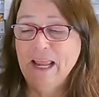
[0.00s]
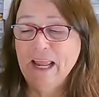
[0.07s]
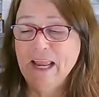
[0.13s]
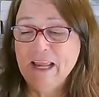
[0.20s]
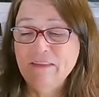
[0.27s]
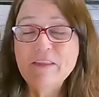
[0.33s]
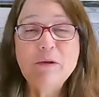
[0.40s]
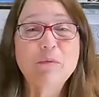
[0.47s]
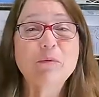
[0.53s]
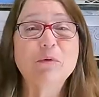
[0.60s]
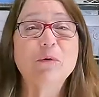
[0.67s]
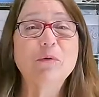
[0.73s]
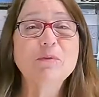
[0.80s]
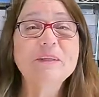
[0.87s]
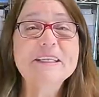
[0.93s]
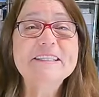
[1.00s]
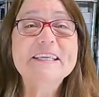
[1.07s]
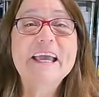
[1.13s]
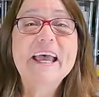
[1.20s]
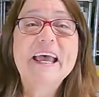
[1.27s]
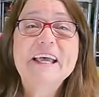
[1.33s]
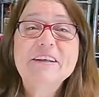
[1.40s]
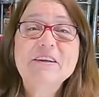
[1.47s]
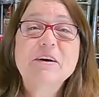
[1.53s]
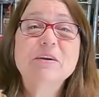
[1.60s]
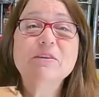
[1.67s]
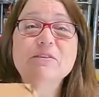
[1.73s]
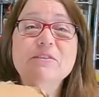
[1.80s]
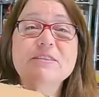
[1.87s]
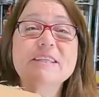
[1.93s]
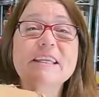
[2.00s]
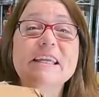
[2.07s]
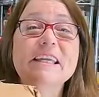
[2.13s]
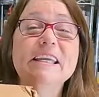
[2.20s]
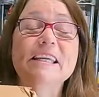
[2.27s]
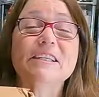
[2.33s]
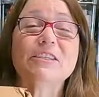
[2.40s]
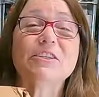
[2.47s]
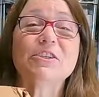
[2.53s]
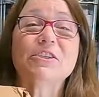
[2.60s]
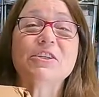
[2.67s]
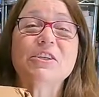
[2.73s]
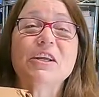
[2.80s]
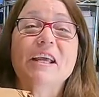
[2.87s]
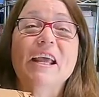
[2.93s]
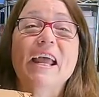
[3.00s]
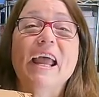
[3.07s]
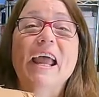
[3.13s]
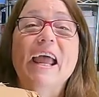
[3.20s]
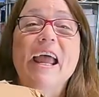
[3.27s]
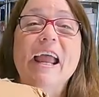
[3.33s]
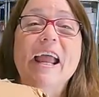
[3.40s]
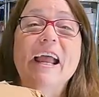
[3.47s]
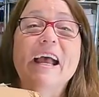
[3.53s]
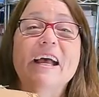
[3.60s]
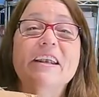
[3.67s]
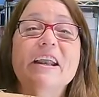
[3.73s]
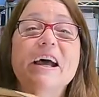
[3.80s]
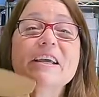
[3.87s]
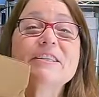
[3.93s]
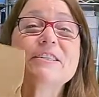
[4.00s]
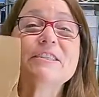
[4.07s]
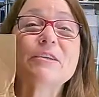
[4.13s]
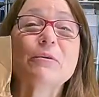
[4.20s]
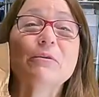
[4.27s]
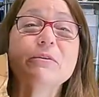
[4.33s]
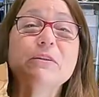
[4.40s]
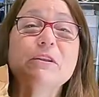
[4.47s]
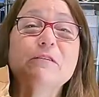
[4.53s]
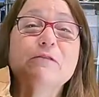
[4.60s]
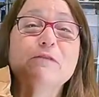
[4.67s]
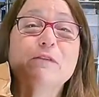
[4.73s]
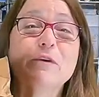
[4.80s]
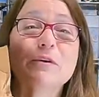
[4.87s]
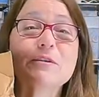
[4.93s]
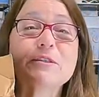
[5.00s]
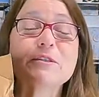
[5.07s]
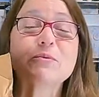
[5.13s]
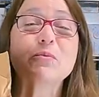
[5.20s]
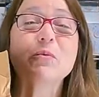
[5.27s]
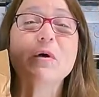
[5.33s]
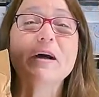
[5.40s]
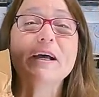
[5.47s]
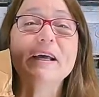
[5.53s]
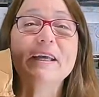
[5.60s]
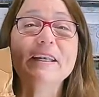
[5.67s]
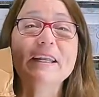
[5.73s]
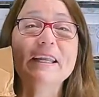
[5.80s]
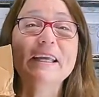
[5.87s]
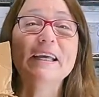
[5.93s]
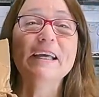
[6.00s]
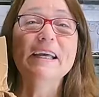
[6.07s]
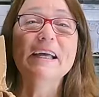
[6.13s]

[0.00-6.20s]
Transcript: And they were only $10 each. And I sold the first one